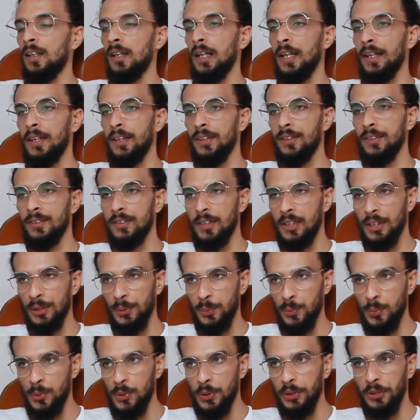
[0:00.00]
Another
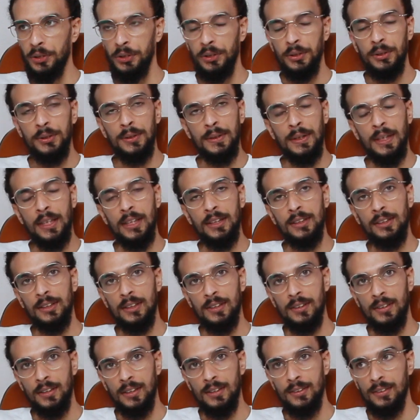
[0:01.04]
artwork using
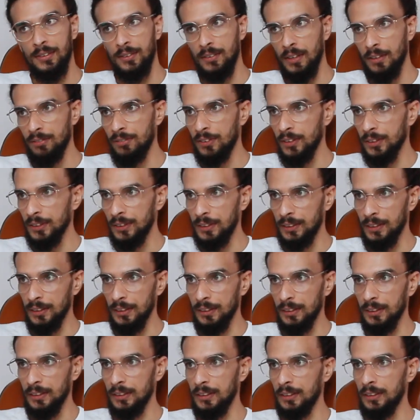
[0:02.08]
historical
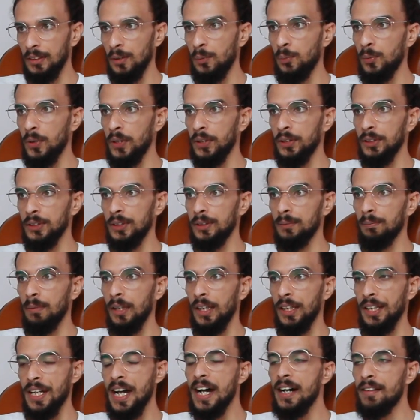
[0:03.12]
references was
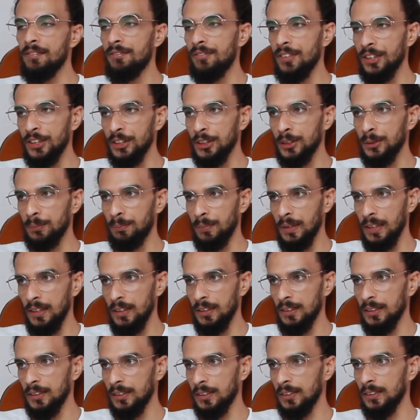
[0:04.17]
my unfinished
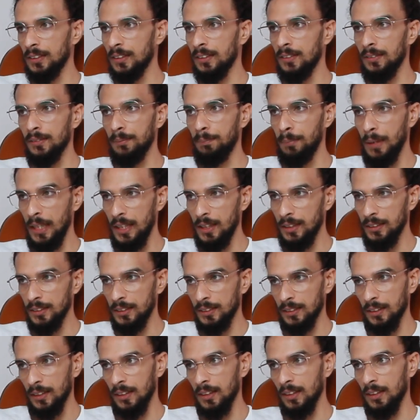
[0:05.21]
piece
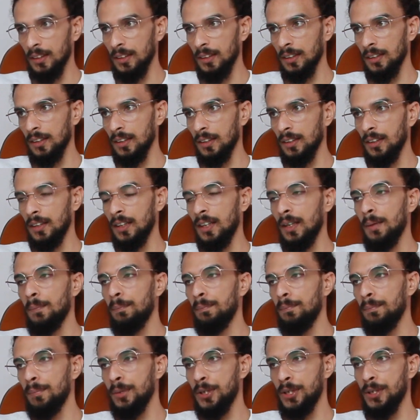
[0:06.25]

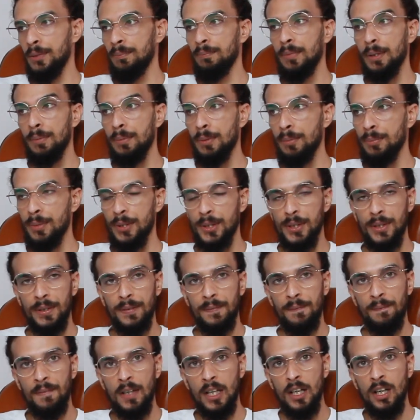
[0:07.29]
Burn Baby
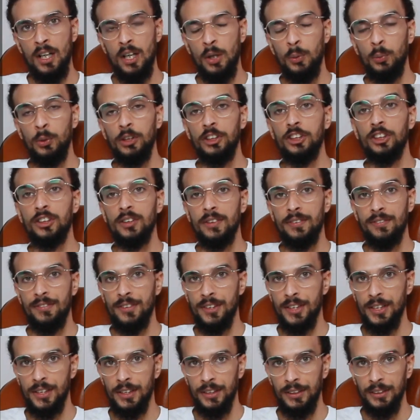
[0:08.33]
Burn, which
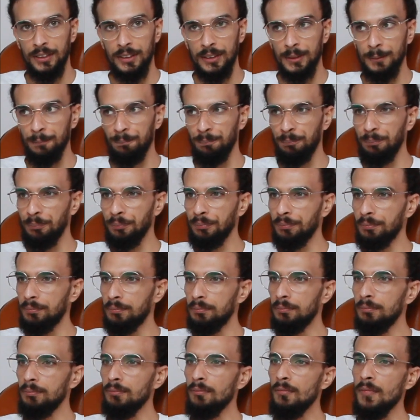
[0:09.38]
refers
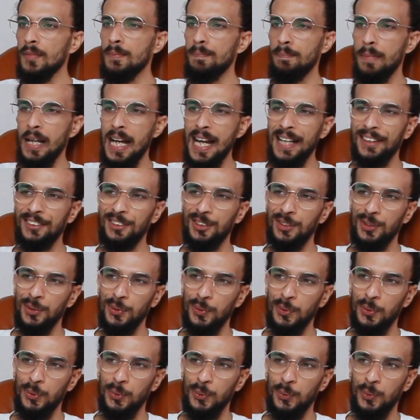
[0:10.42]
back
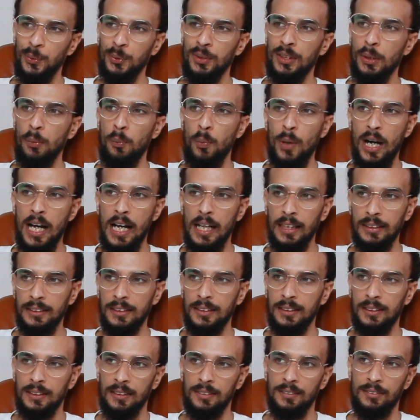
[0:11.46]
to the
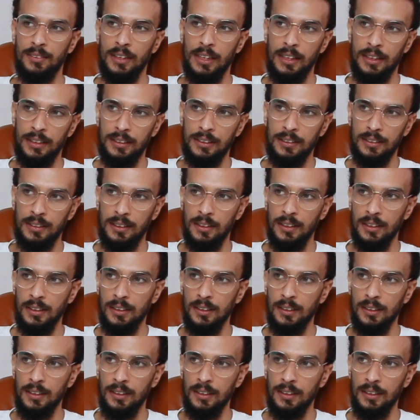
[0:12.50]
Watts riot